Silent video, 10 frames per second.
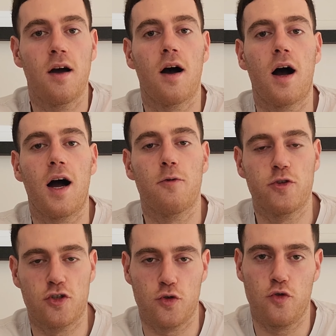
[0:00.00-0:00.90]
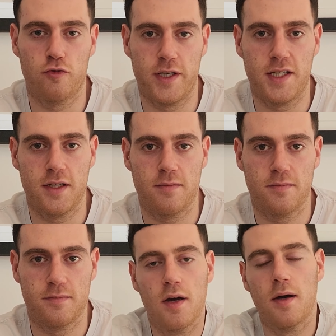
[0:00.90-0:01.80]
I was too greedy.
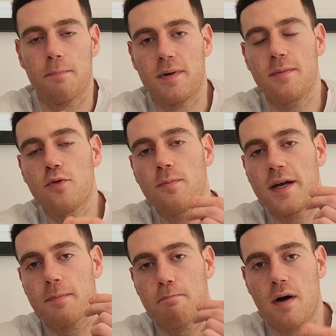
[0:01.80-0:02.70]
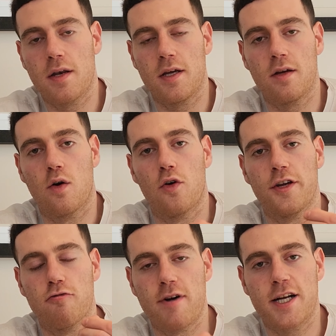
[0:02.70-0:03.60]
People make money on
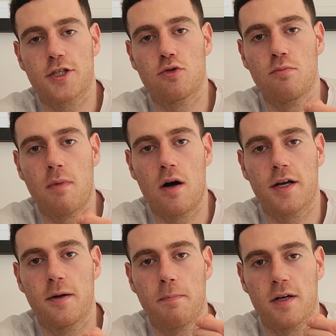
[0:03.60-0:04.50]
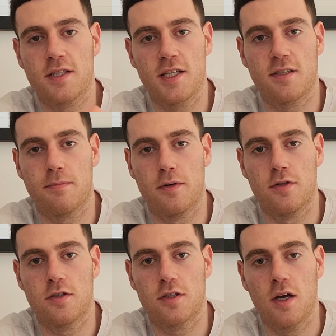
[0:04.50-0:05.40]
irrational market
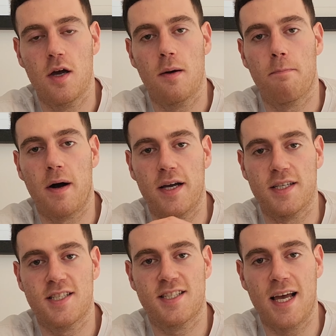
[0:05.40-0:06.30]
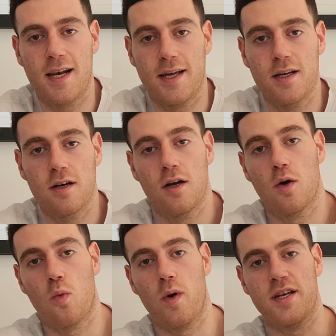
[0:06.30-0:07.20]
participants by selling
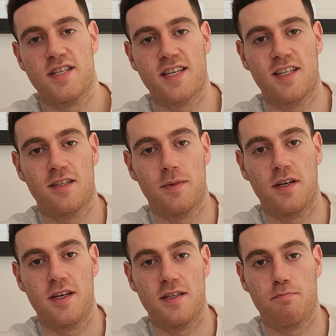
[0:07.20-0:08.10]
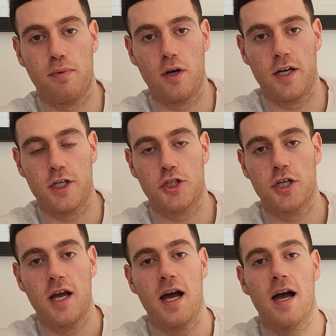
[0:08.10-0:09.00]
when sentiment is bullish
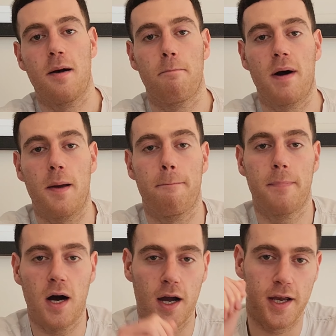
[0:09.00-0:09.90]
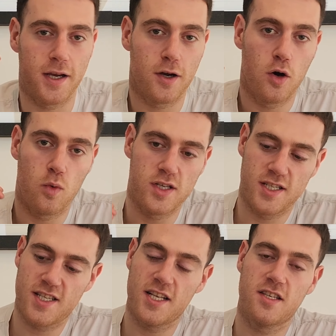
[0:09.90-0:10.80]
and by buying when
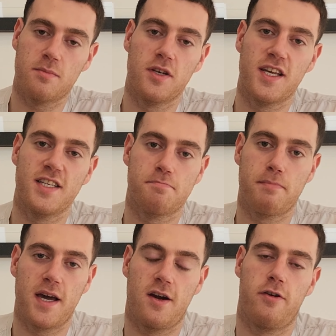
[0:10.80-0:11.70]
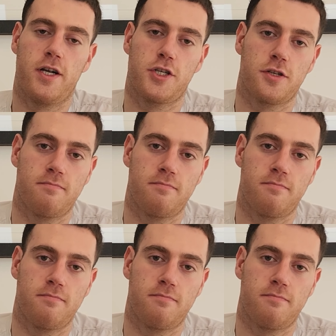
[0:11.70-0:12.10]
sentiment is bearish.